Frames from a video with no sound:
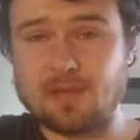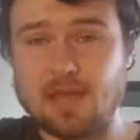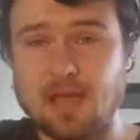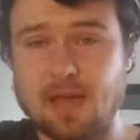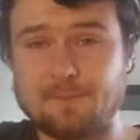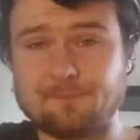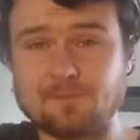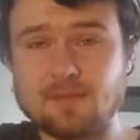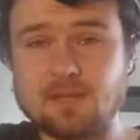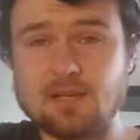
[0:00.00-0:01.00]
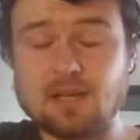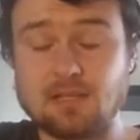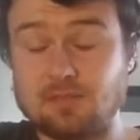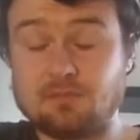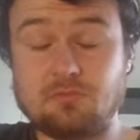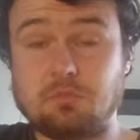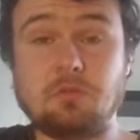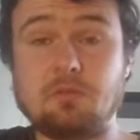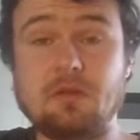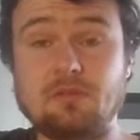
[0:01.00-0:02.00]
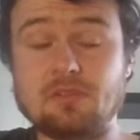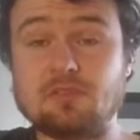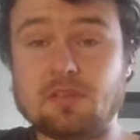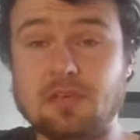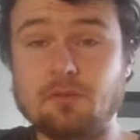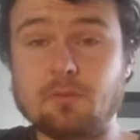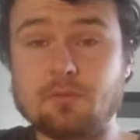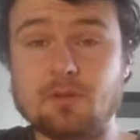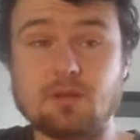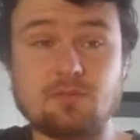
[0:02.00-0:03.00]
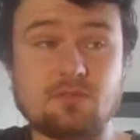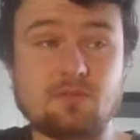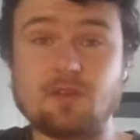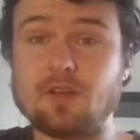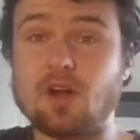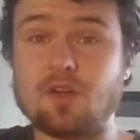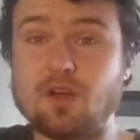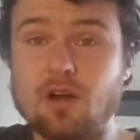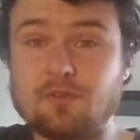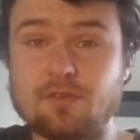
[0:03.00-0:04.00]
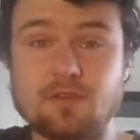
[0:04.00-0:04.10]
Um, and that's one of the main reasons I gave up. I was very on off.